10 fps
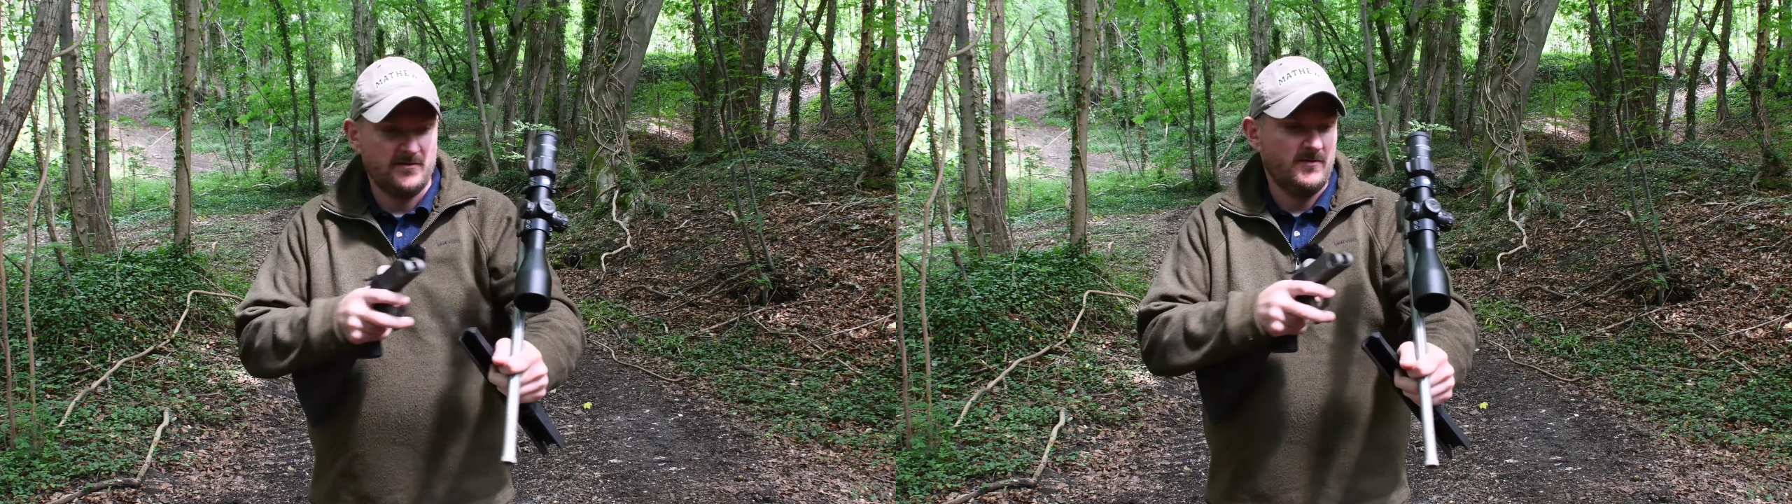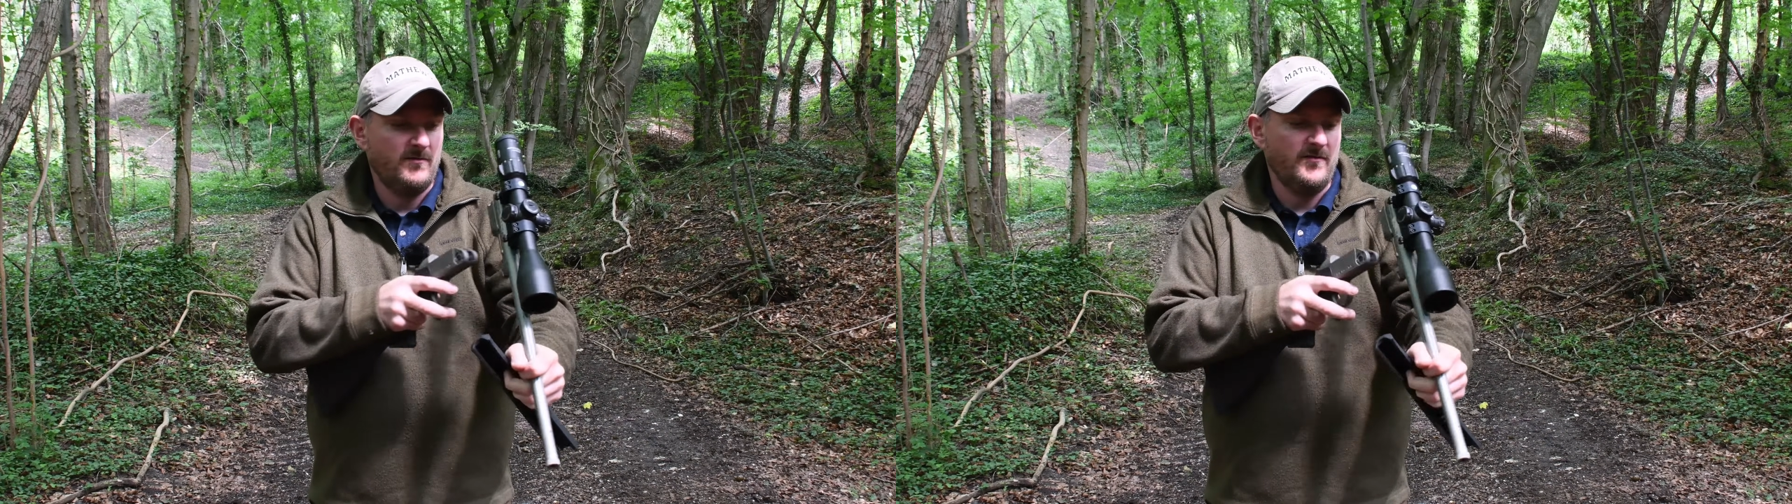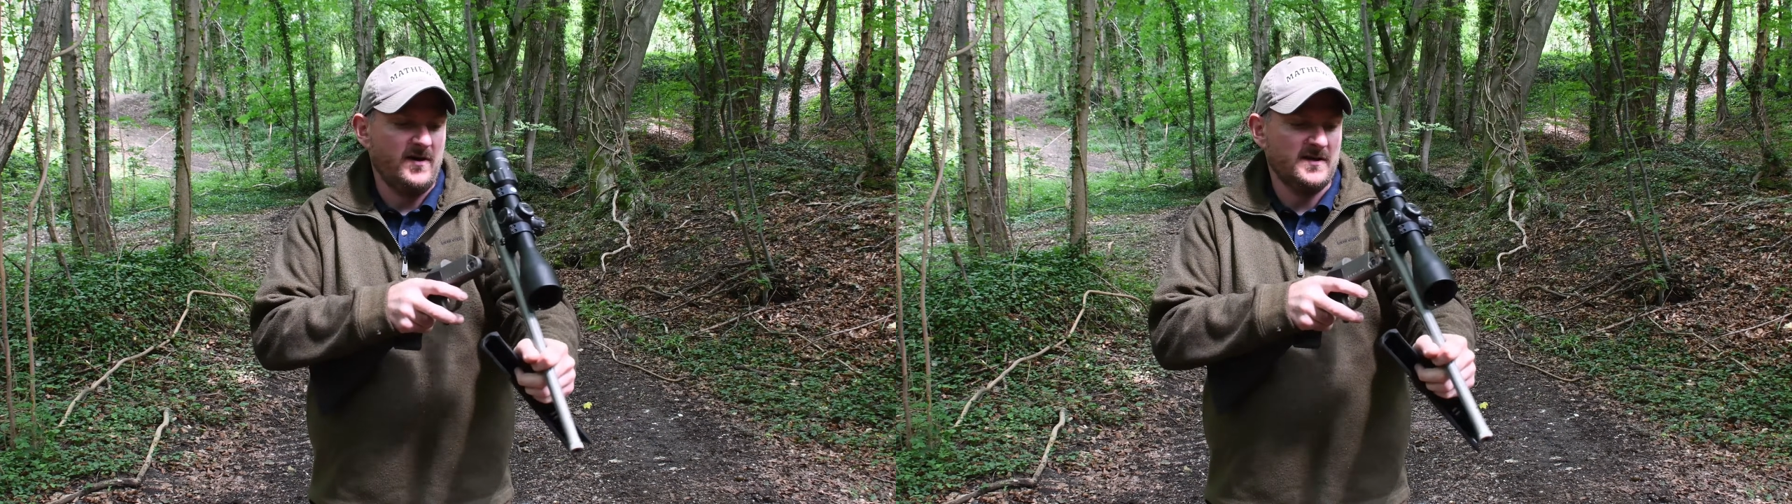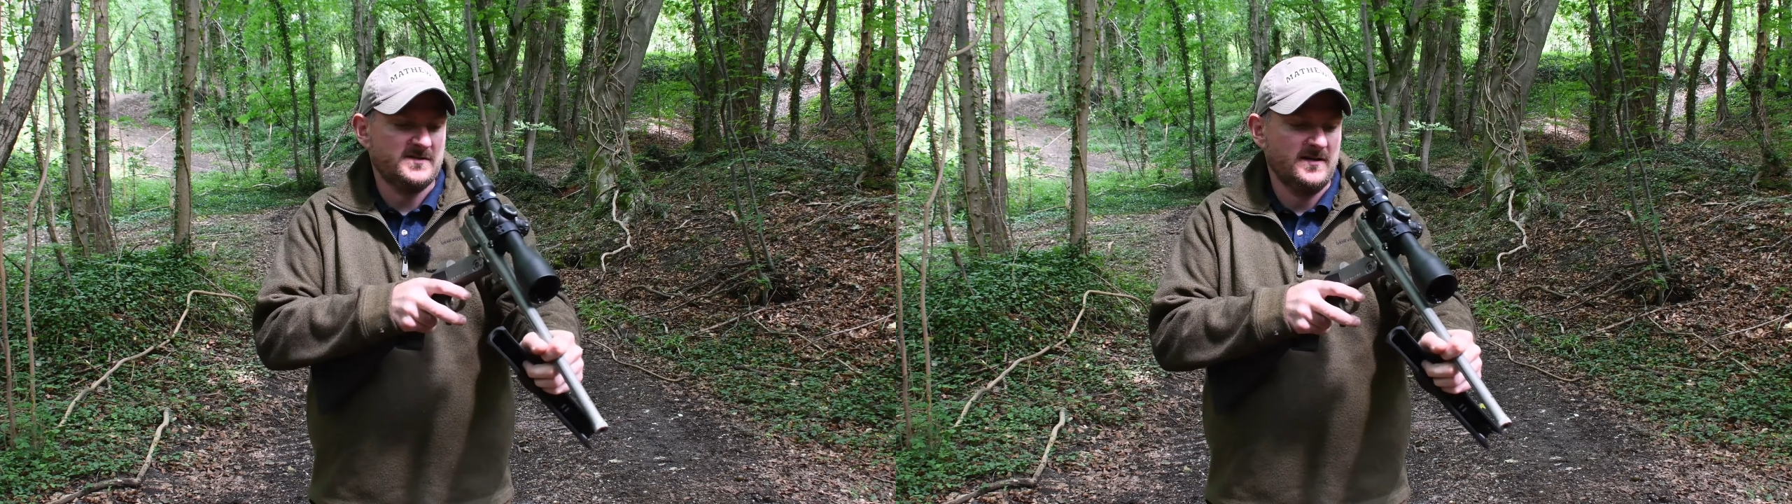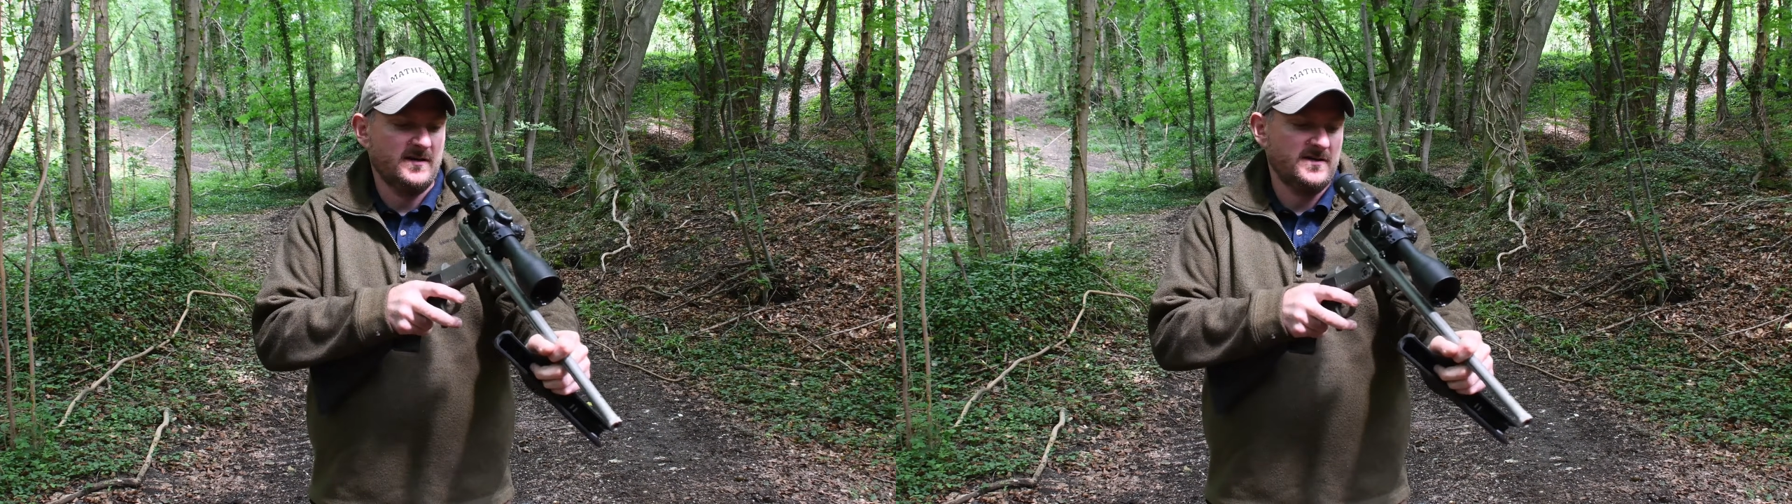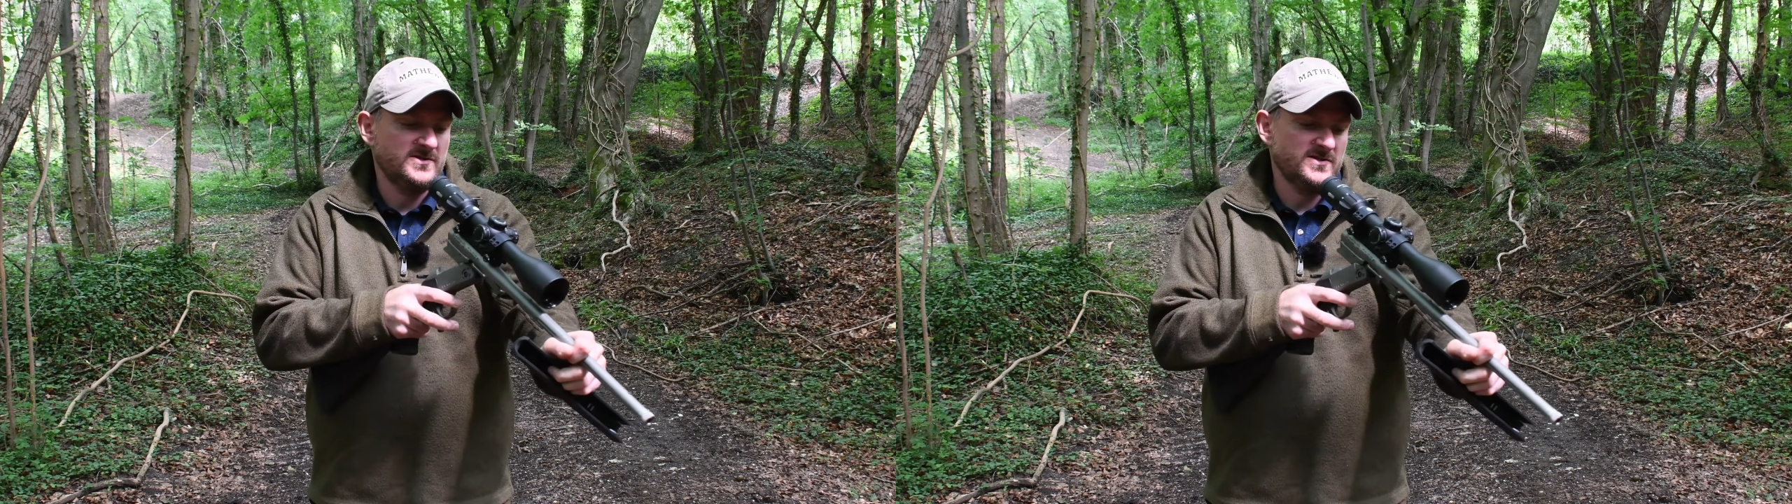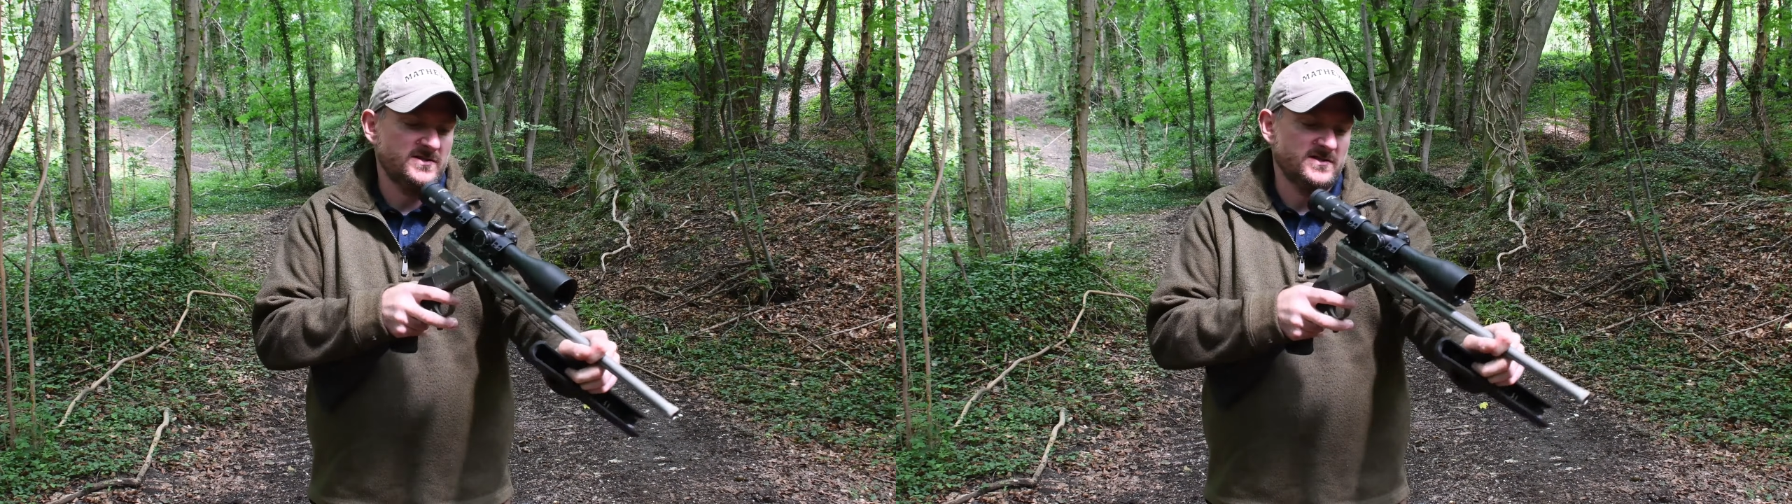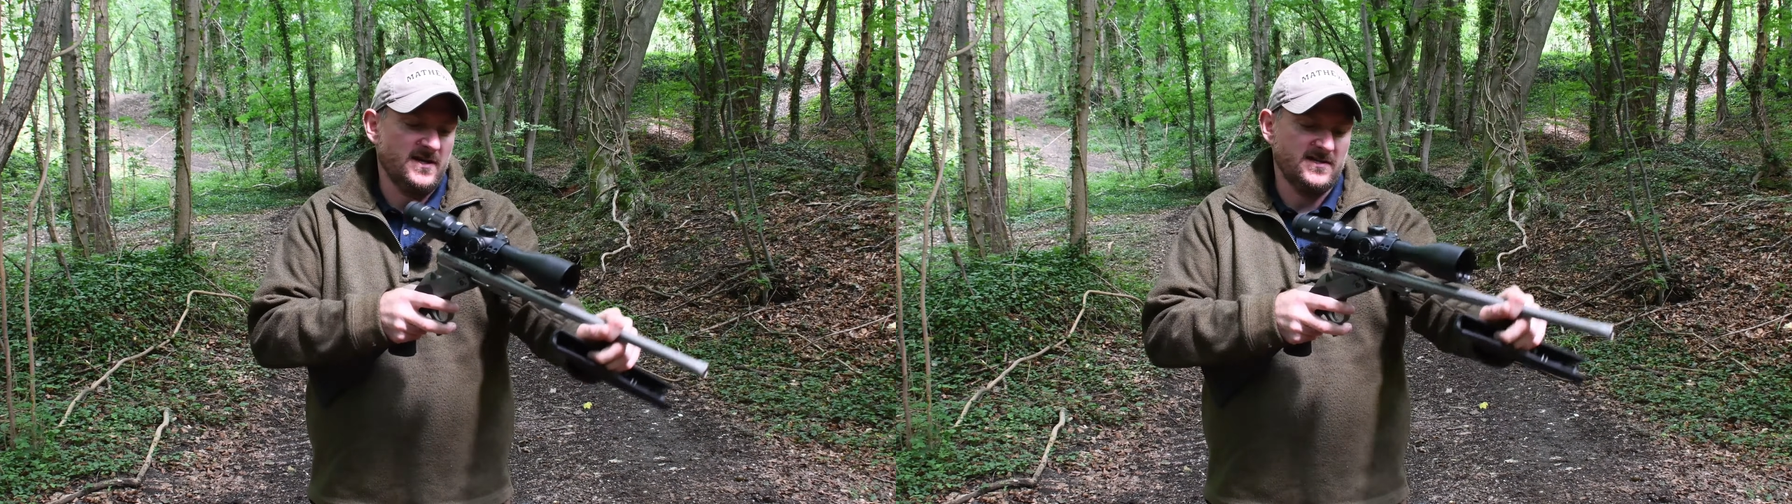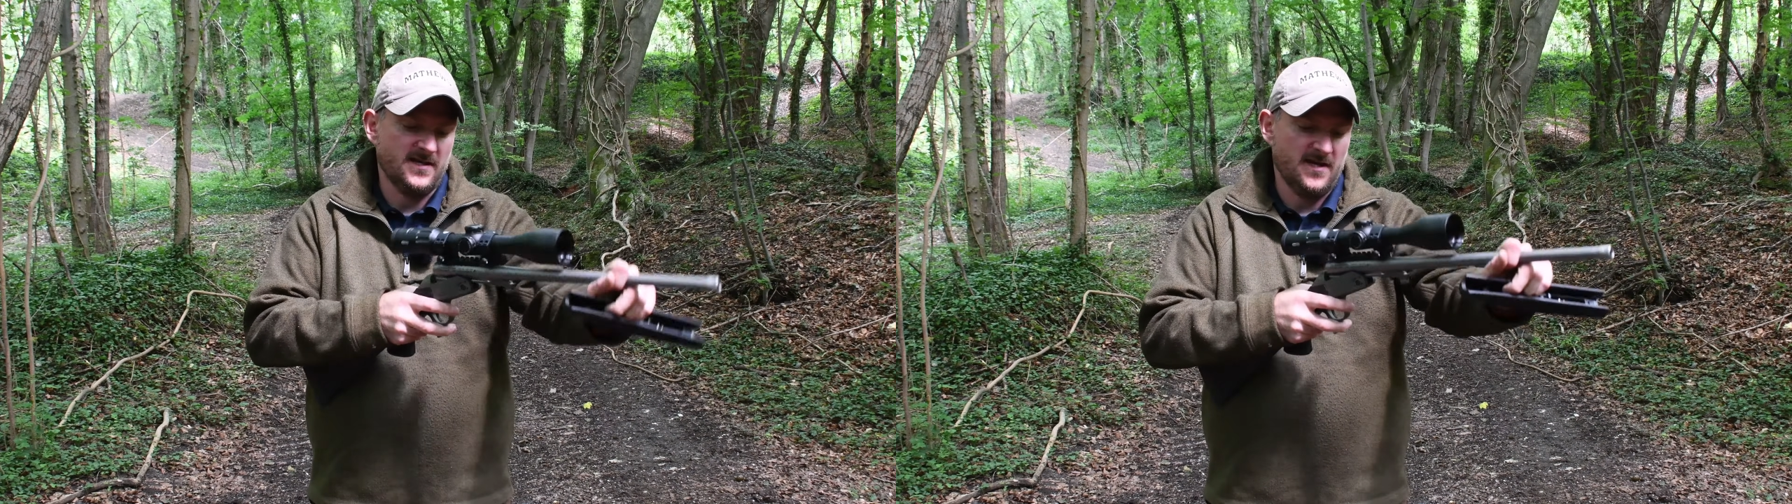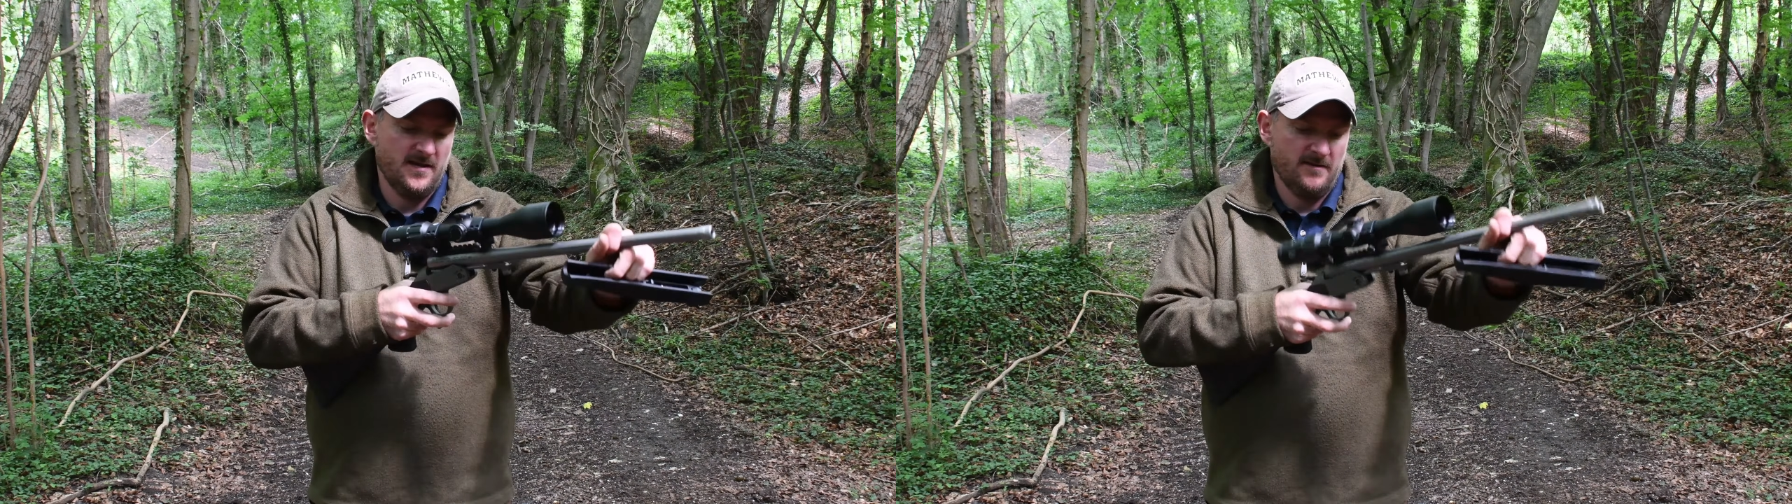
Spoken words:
The reverse is just as easy